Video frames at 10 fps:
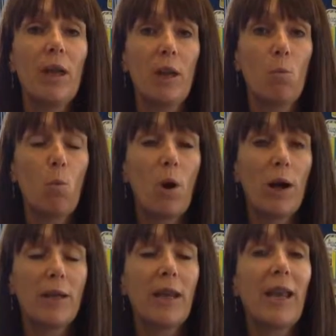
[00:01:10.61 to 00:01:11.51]
in
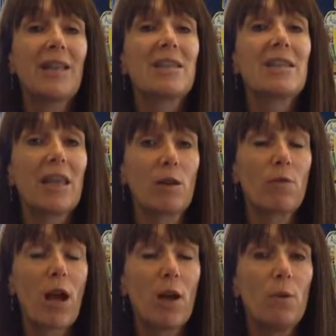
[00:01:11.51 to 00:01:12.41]
1, in
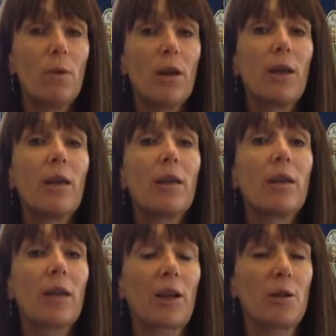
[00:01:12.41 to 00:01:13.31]
0,
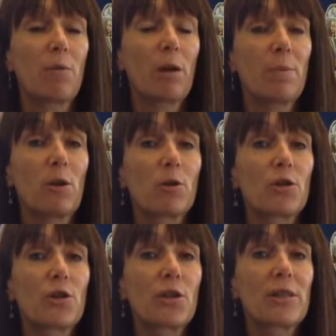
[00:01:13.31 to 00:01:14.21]
can you write me your
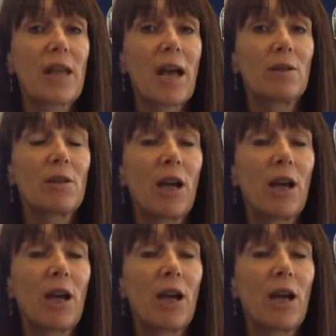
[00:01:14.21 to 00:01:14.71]
sh sound?